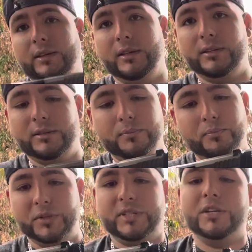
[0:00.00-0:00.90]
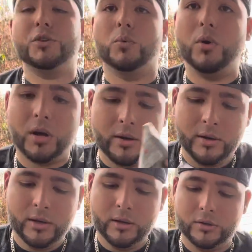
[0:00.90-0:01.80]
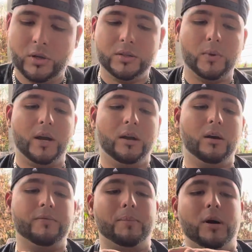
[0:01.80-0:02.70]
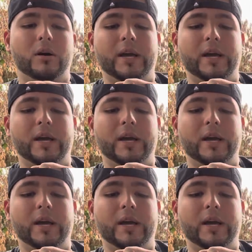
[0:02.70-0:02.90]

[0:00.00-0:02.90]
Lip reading: It's precision work. So that's what I love about